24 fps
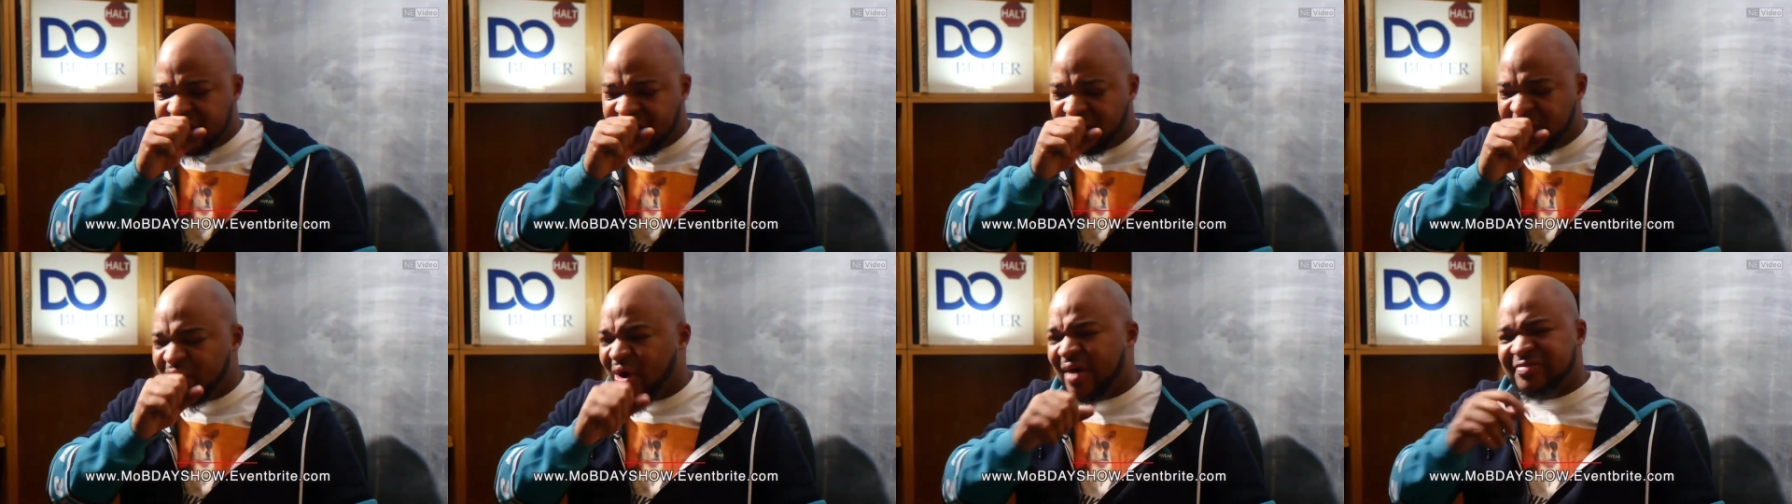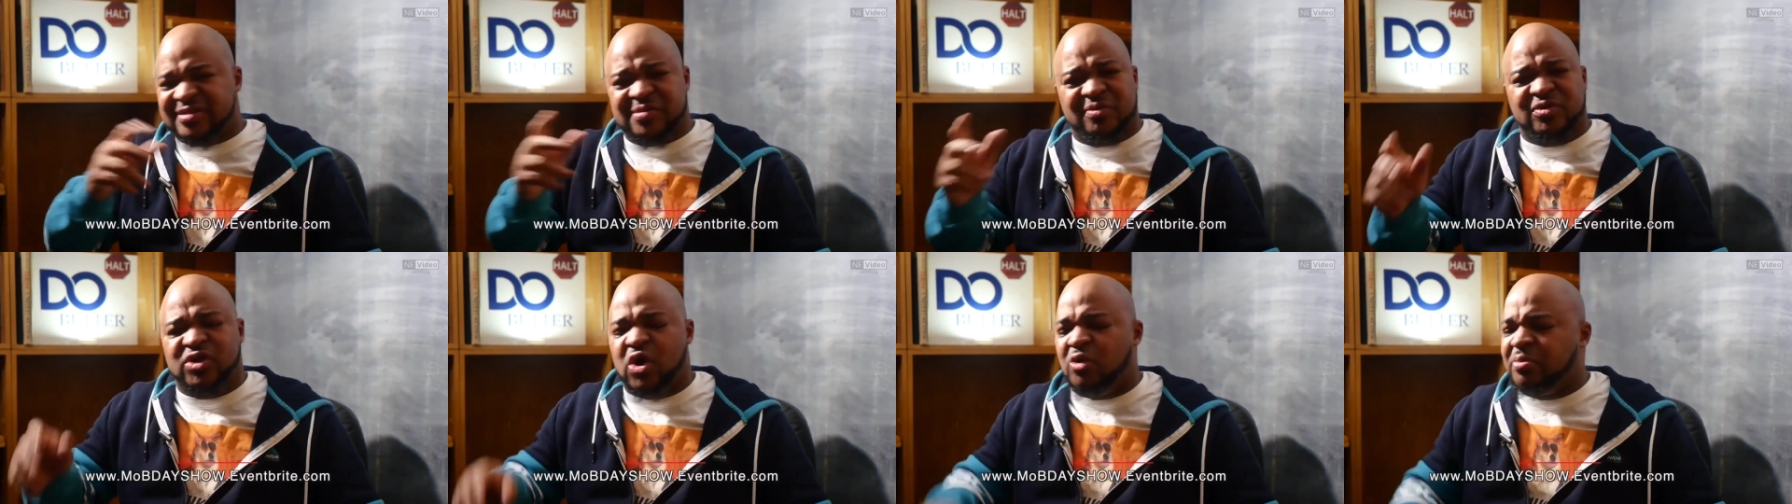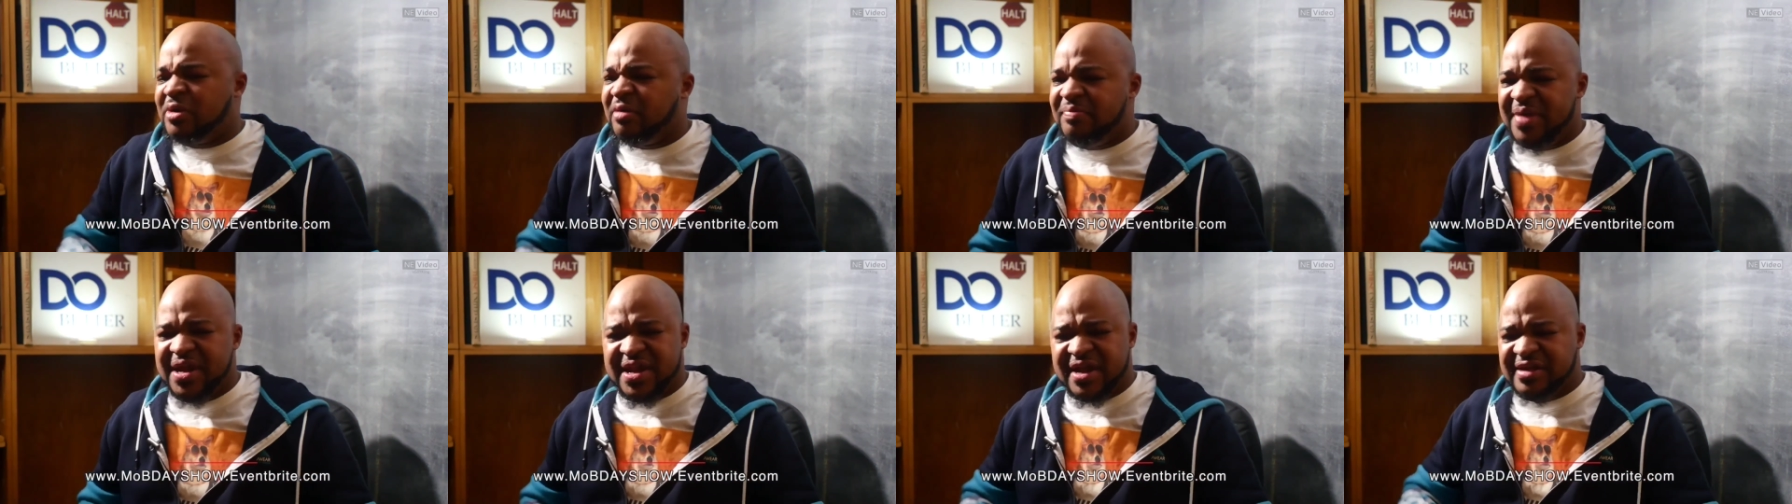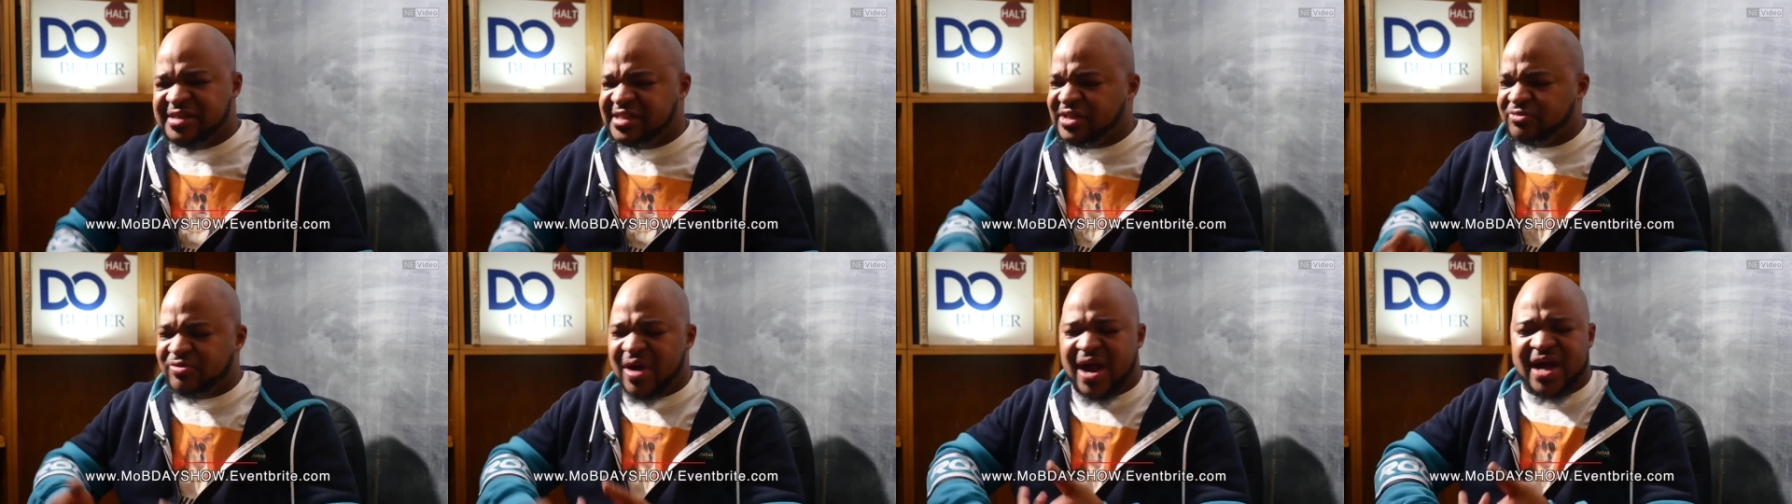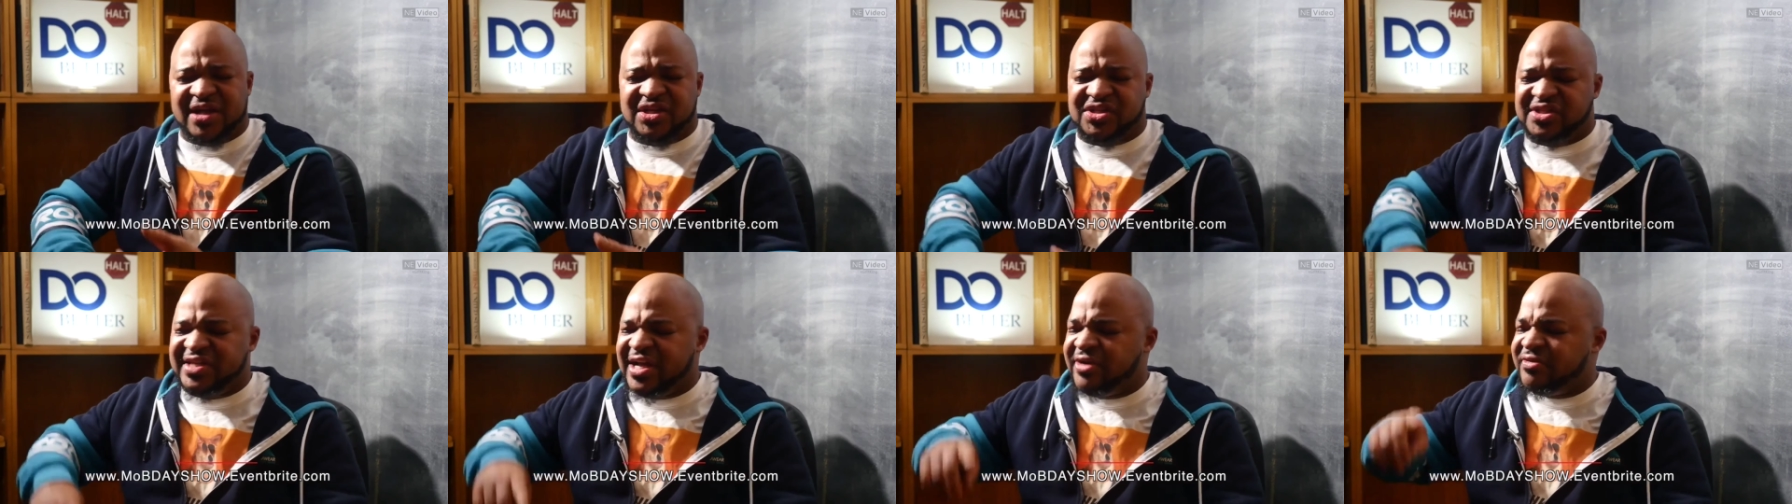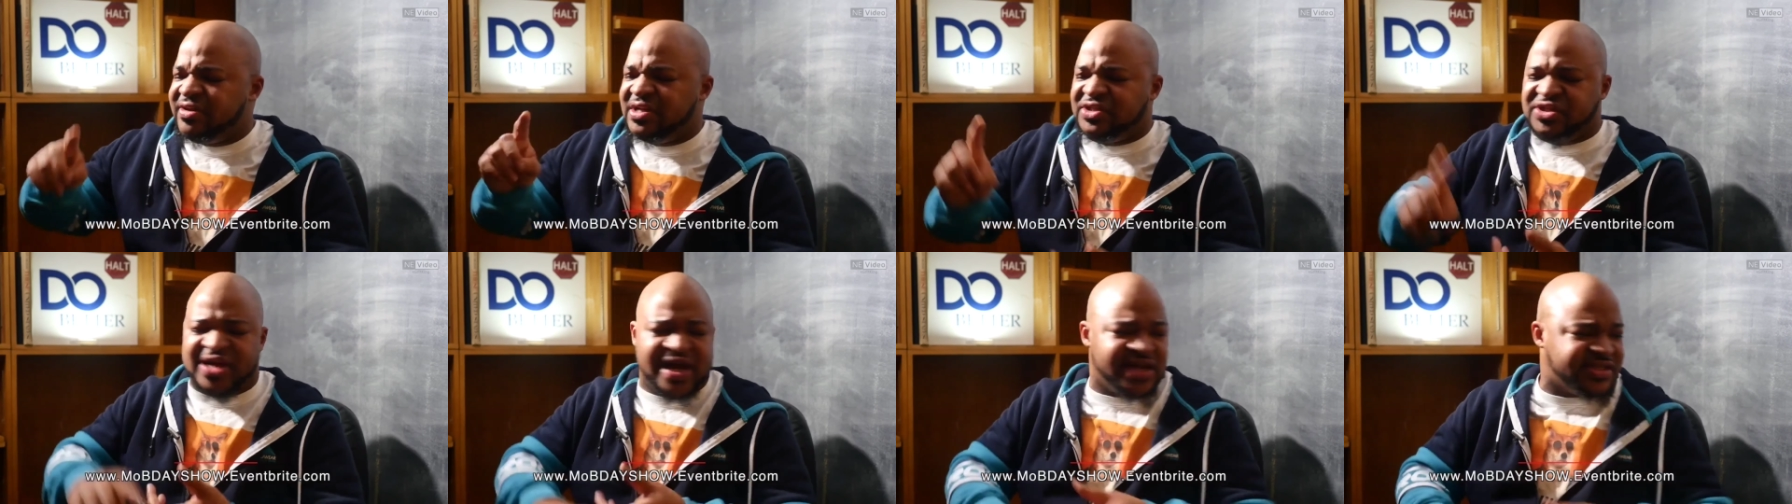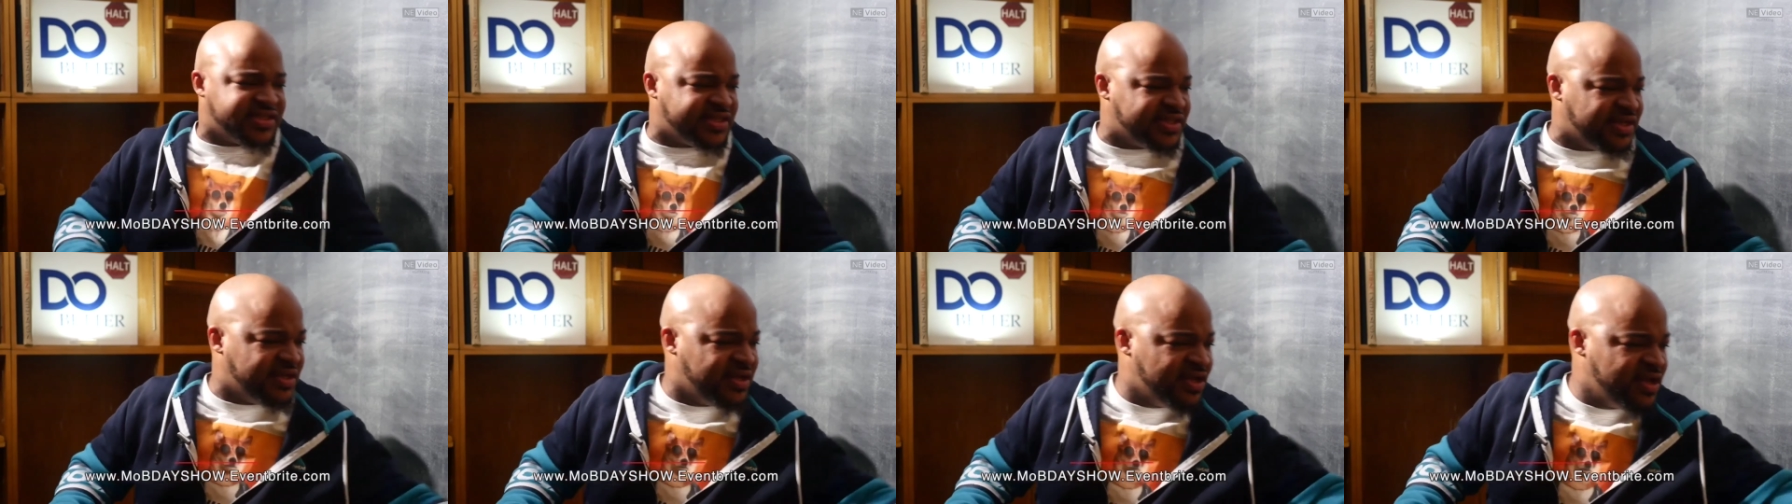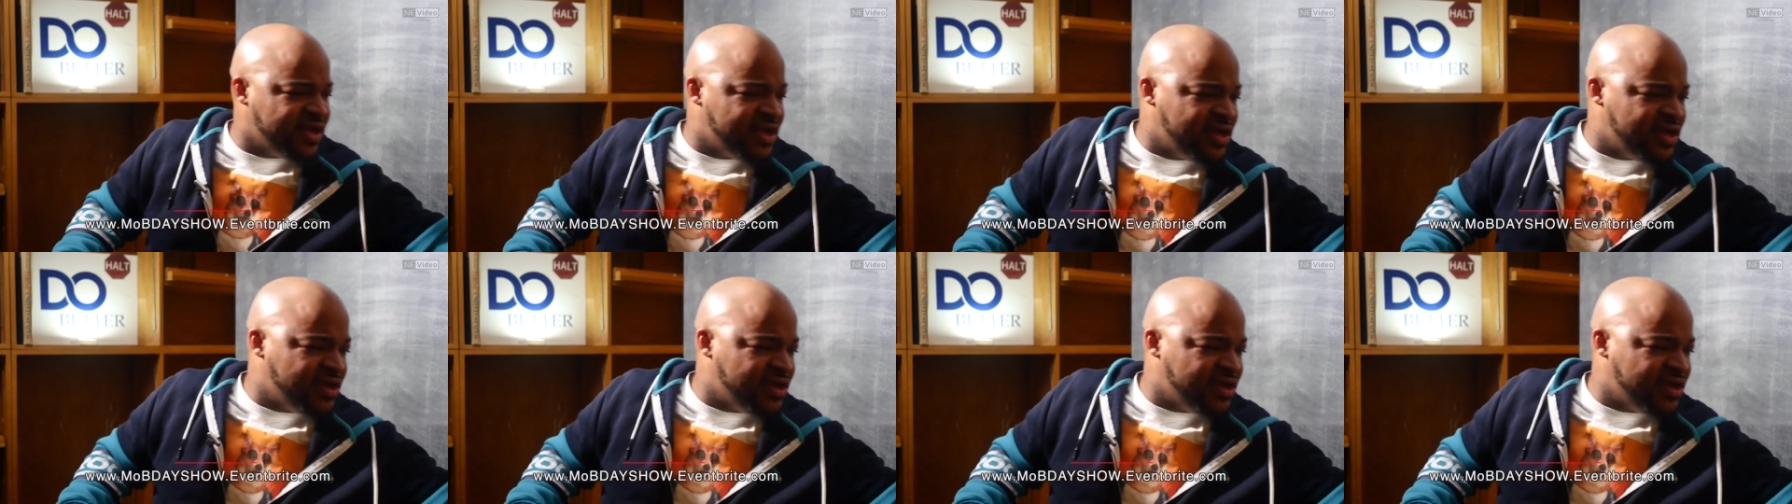We're going to have some dope comedians, Taryn Jackson.